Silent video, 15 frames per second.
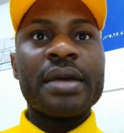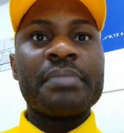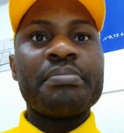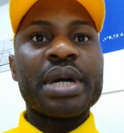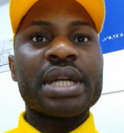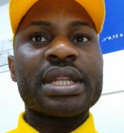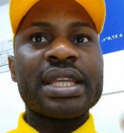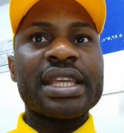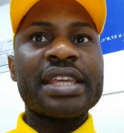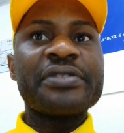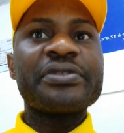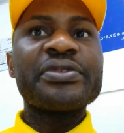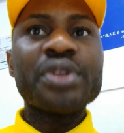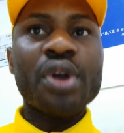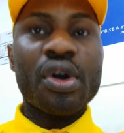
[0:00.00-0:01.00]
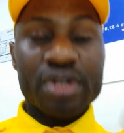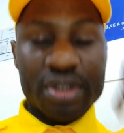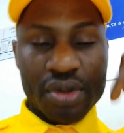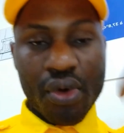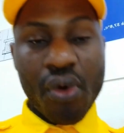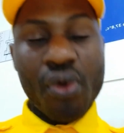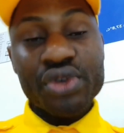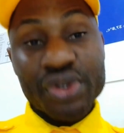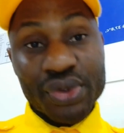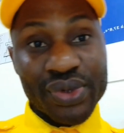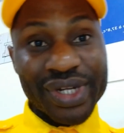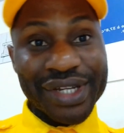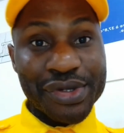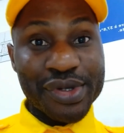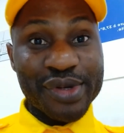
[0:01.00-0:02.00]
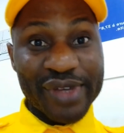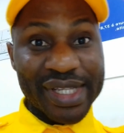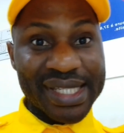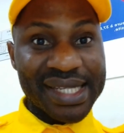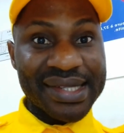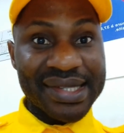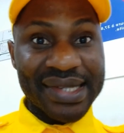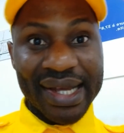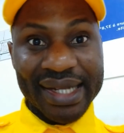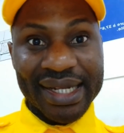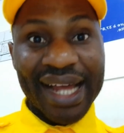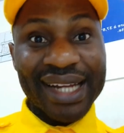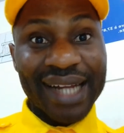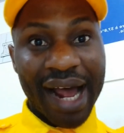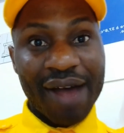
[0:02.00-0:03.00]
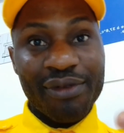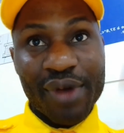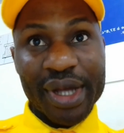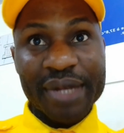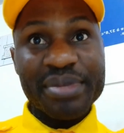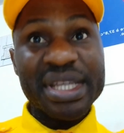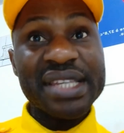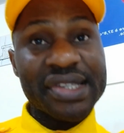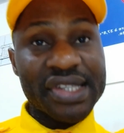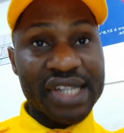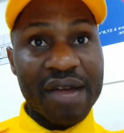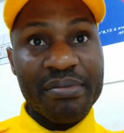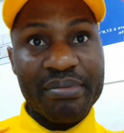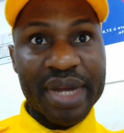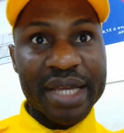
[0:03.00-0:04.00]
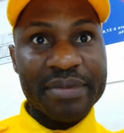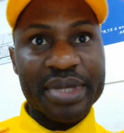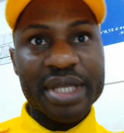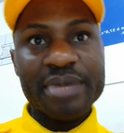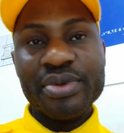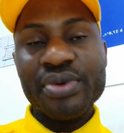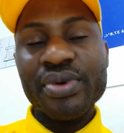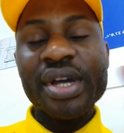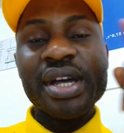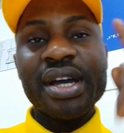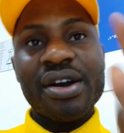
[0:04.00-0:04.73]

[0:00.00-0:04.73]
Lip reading: But if not, go through the university site and avoid being scammed by people.